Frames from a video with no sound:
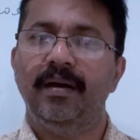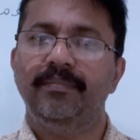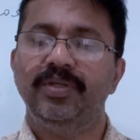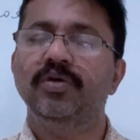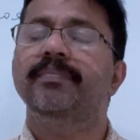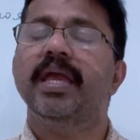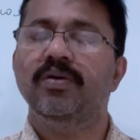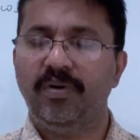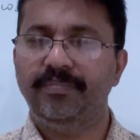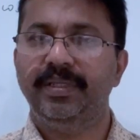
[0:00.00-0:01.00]
you may
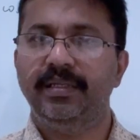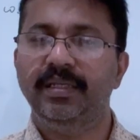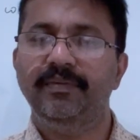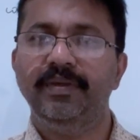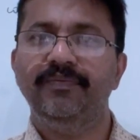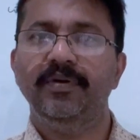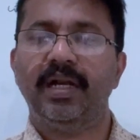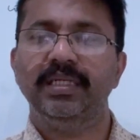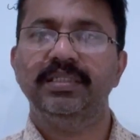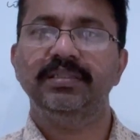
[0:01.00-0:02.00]
not be. If you are
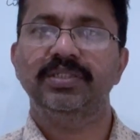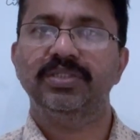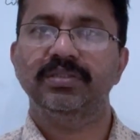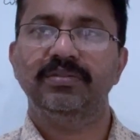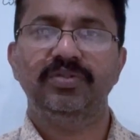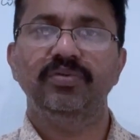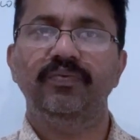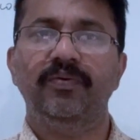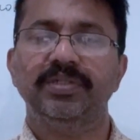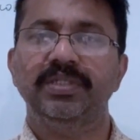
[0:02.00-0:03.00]
writing just
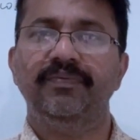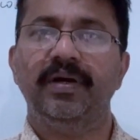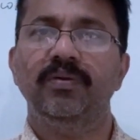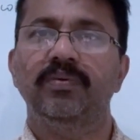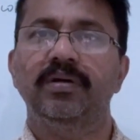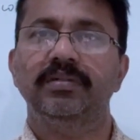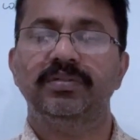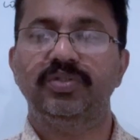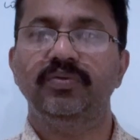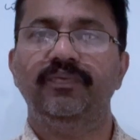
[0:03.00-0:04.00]
245 words,
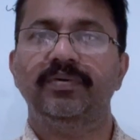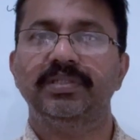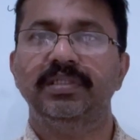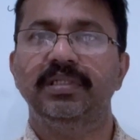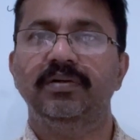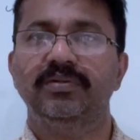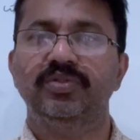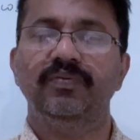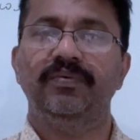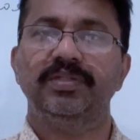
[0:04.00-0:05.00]
240 or
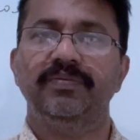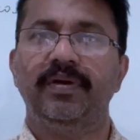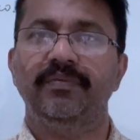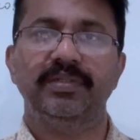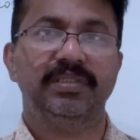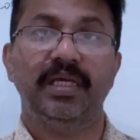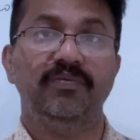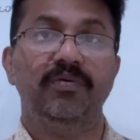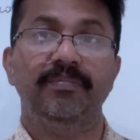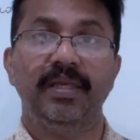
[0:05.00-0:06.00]
245 words, that
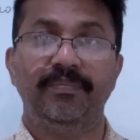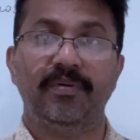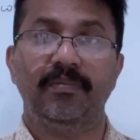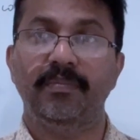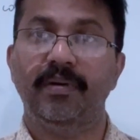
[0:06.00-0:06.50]
won't be a problem.